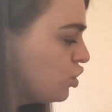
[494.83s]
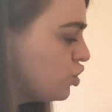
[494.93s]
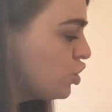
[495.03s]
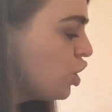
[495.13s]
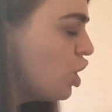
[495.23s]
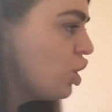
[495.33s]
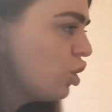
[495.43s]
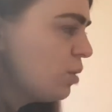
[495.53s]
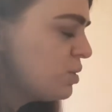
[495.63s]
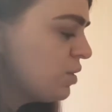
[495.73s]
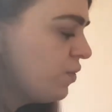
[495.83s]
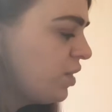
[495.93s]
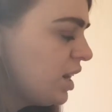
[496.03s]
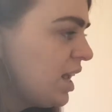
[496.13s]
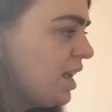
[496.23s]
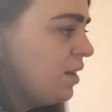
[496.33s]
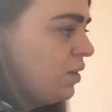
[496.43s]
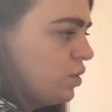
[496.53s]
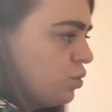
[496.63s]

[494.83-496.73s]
2 groups of 3,